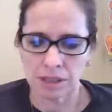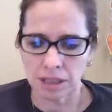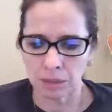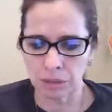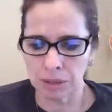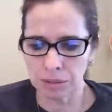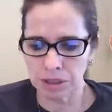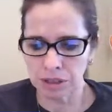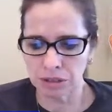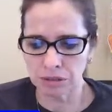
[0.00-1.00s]
And what I'm going
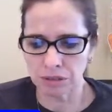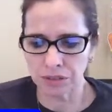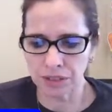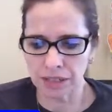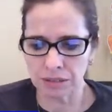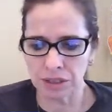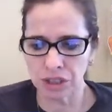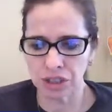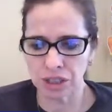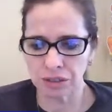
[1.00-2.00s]
to do over there is
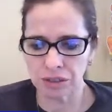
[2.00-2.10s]
share the